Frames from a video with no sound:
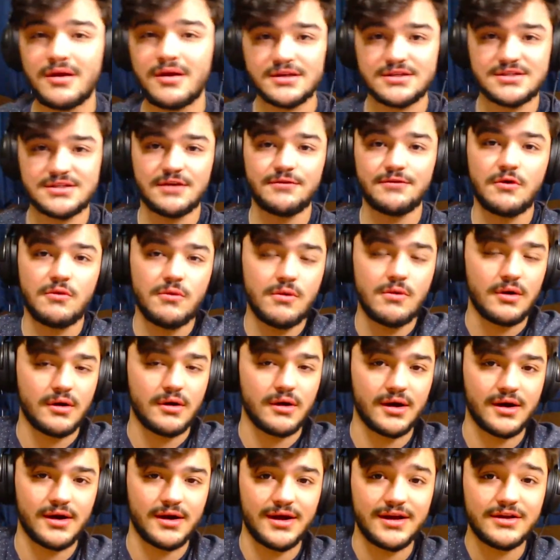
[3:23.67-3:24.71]
Civil
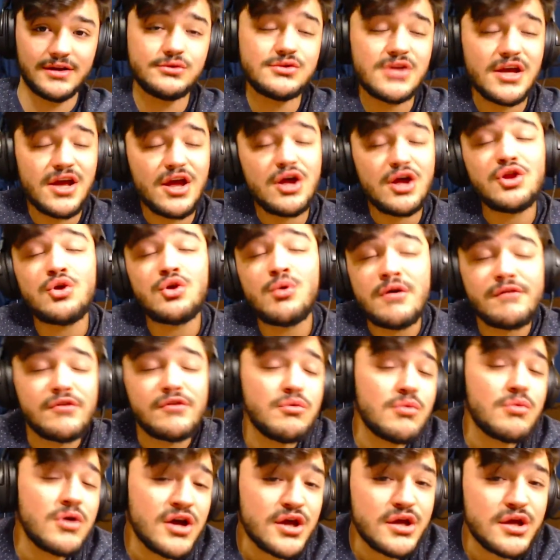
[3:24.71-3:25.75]
War. And he was like, hello,
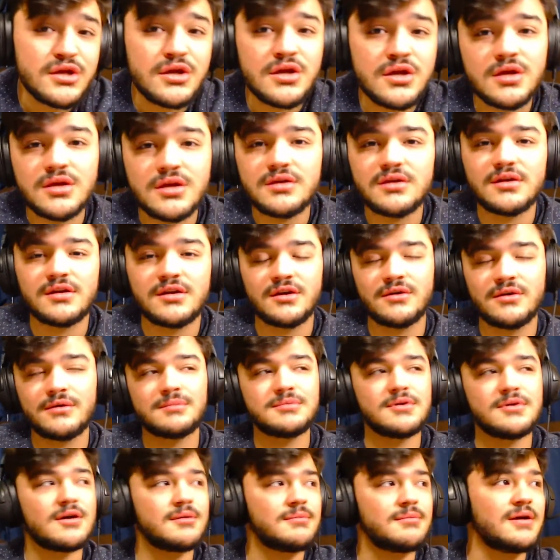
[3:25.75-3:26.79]
everyone. You know what I'm
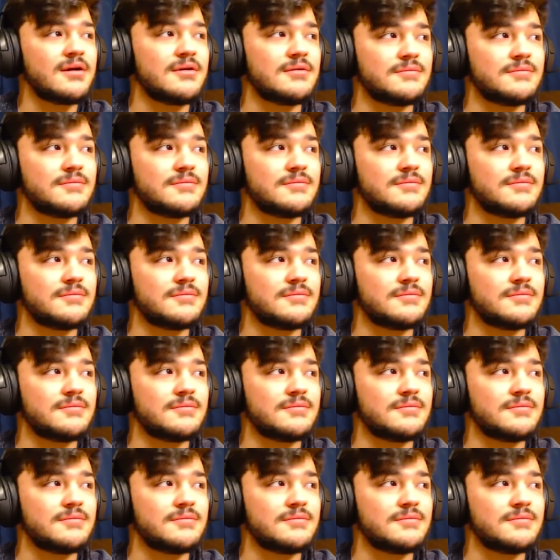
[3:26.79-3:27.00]
talking about?